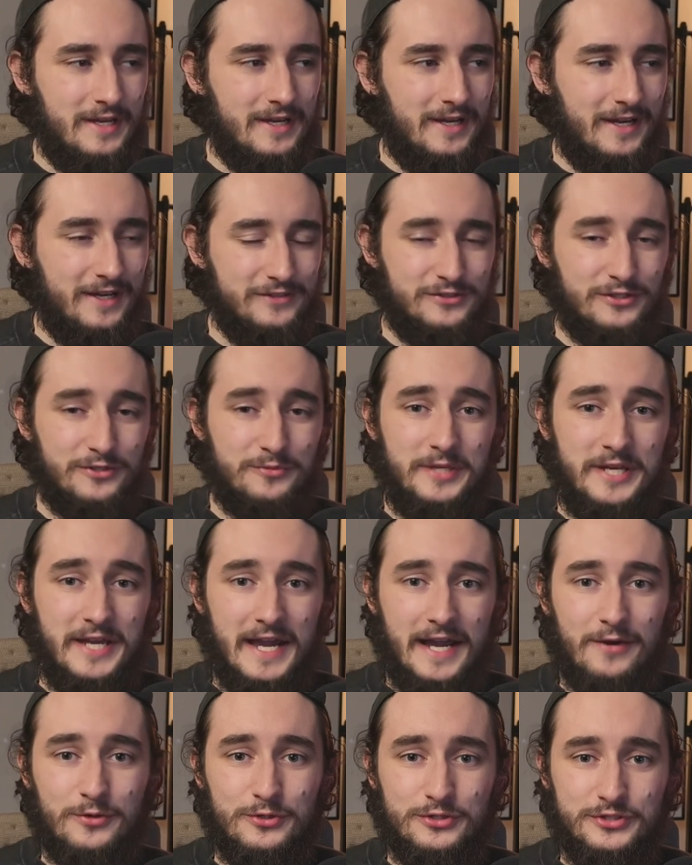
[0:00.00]
It took me
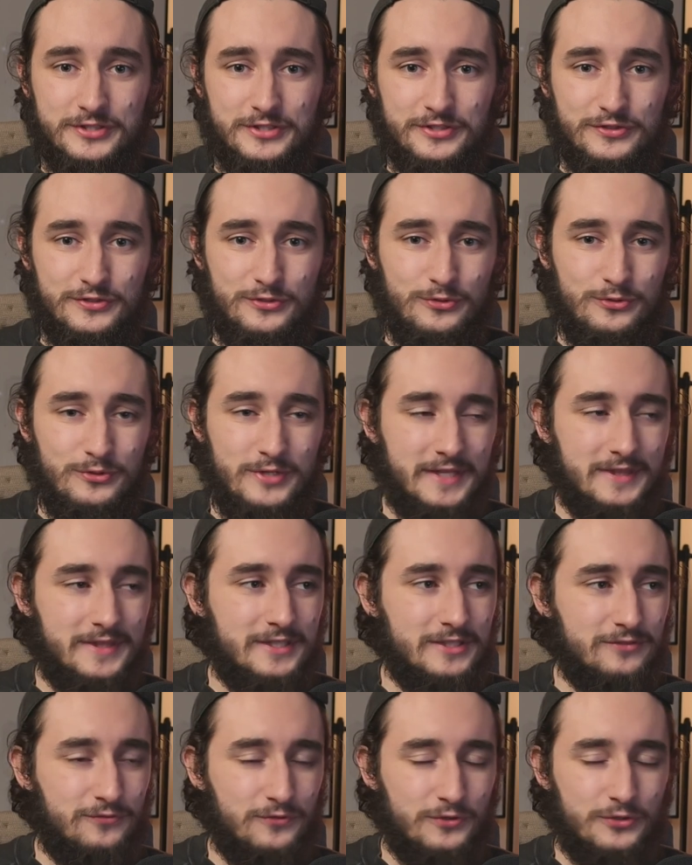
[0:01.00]
hours just to get
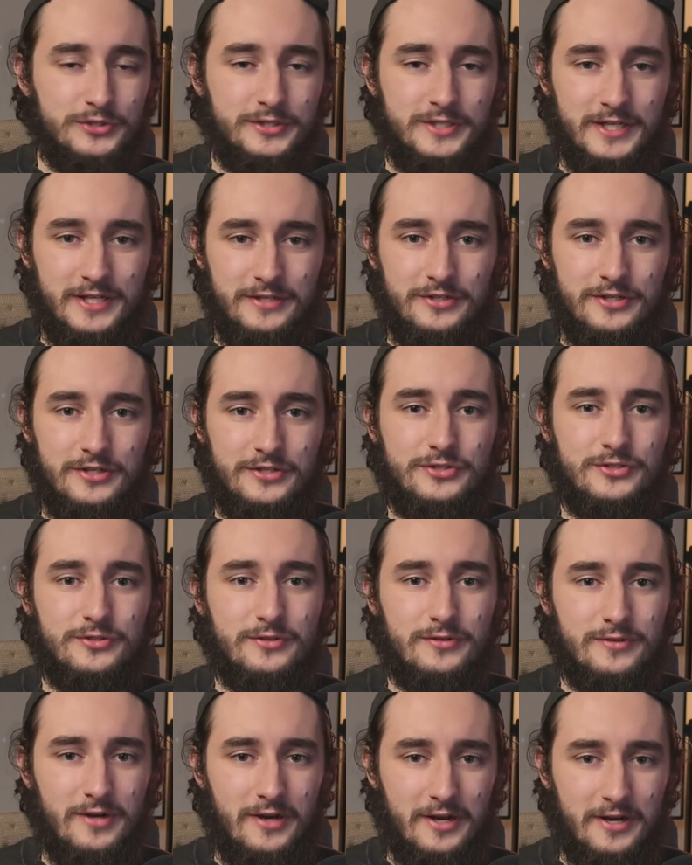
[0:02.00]
this first
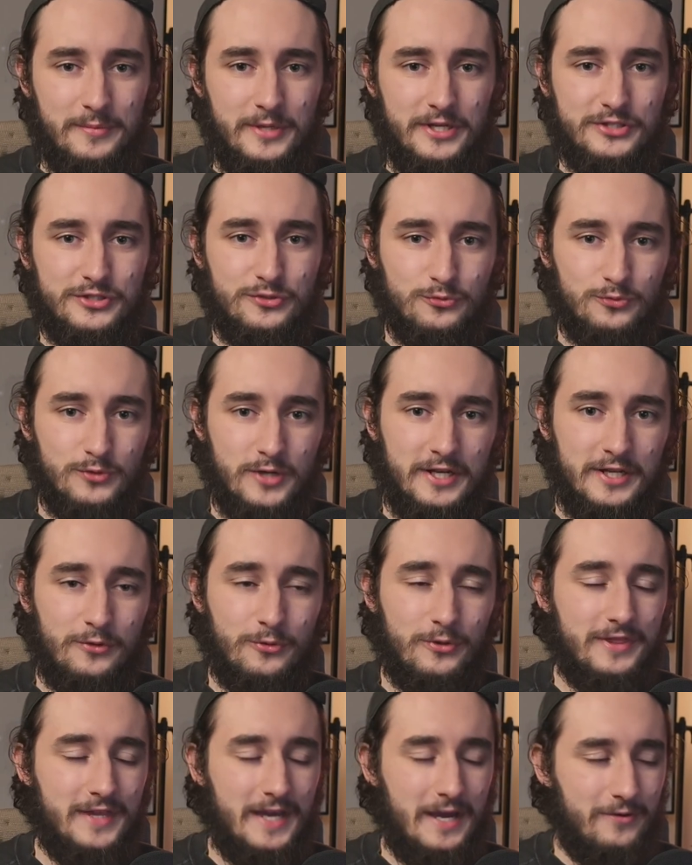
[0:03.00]
initial automation running
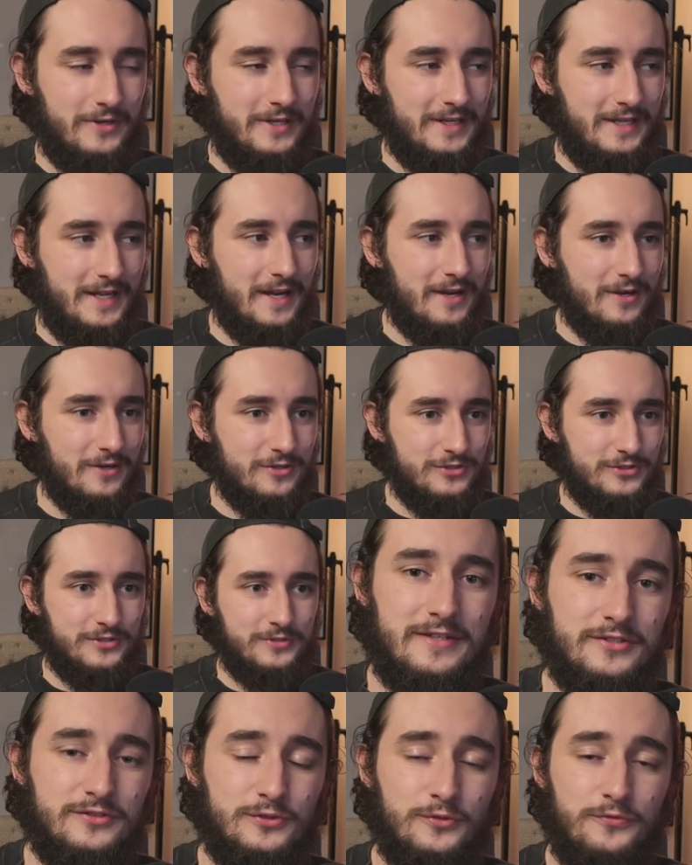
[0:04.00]
without any
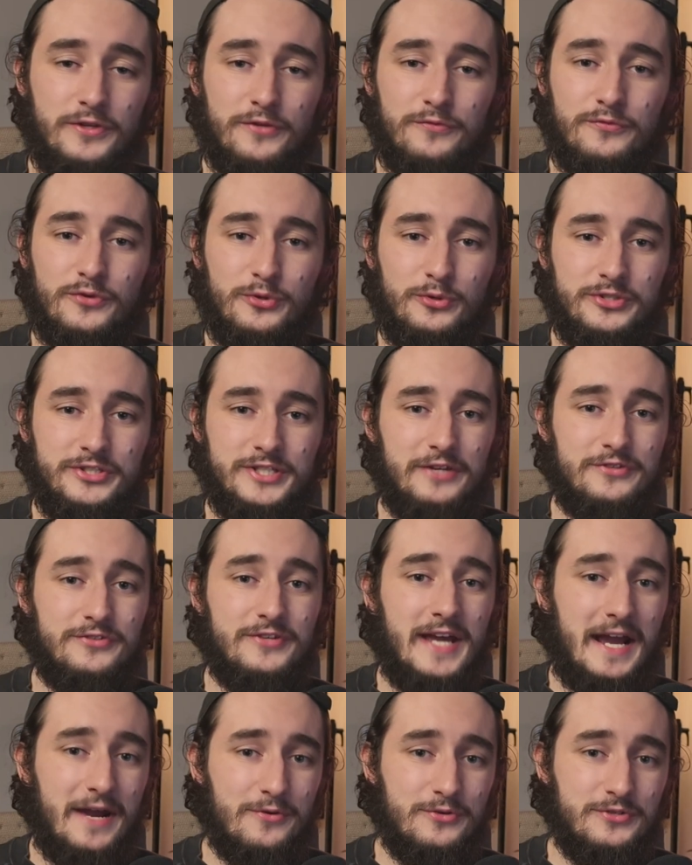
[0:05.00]
errors. So feel free to reach out
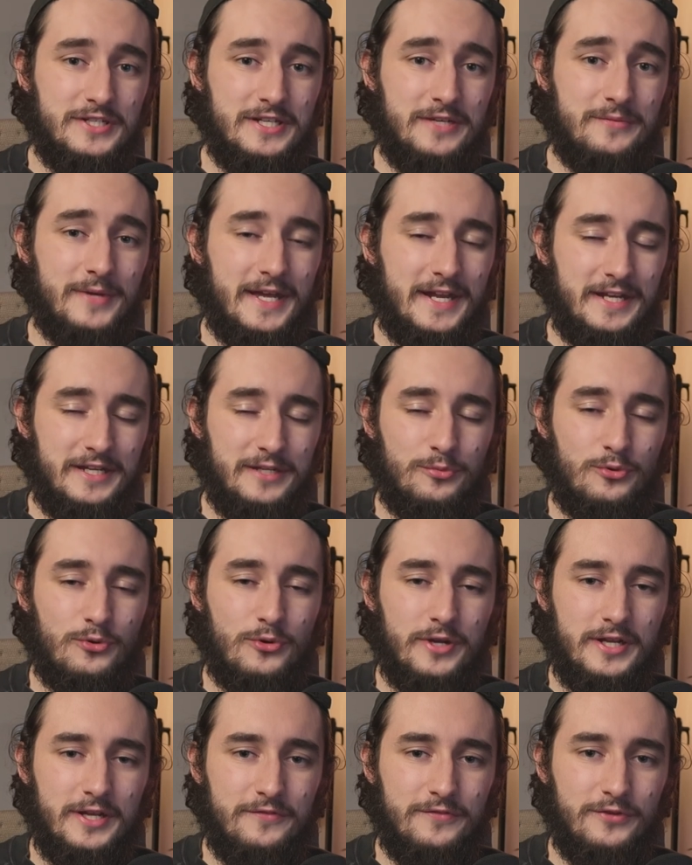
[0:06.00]
to our team at any
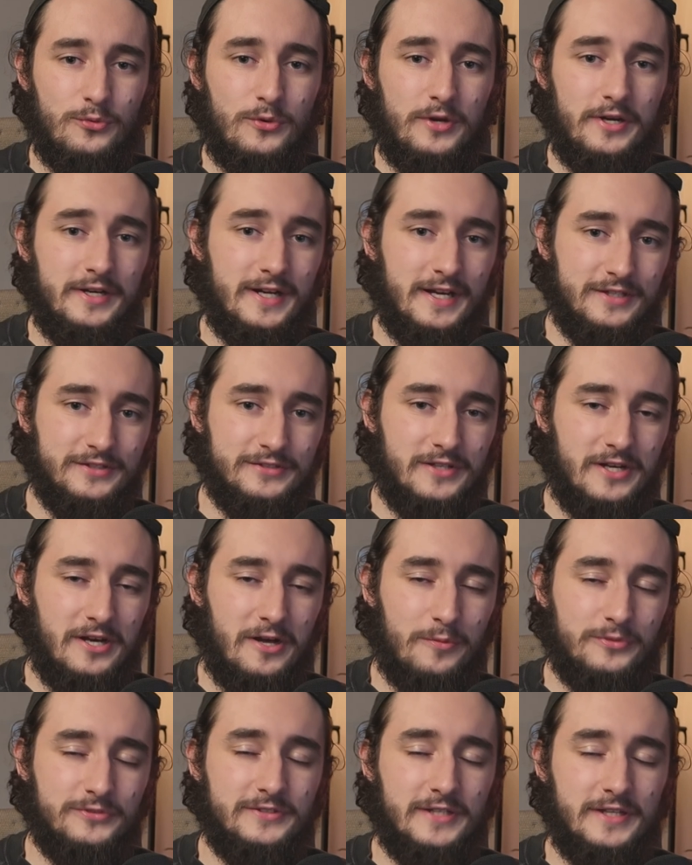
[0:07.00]
point if you wanted us to
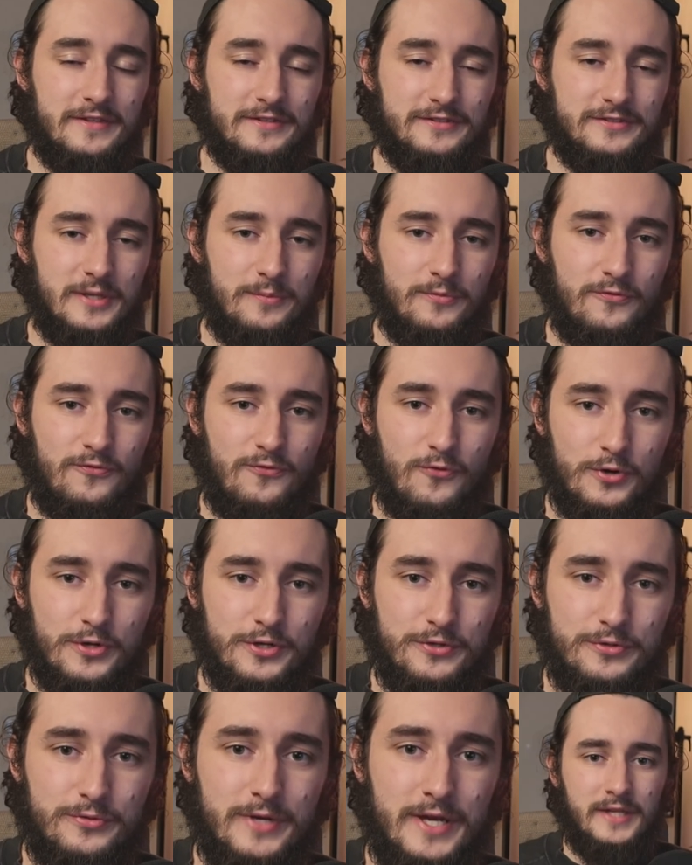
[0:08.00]
help set this up for
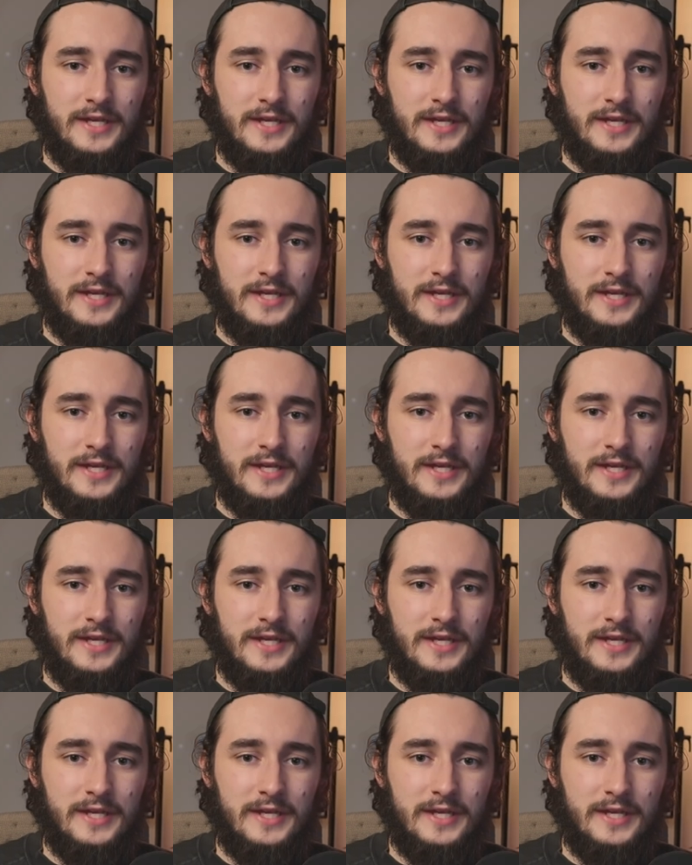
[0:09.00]
you.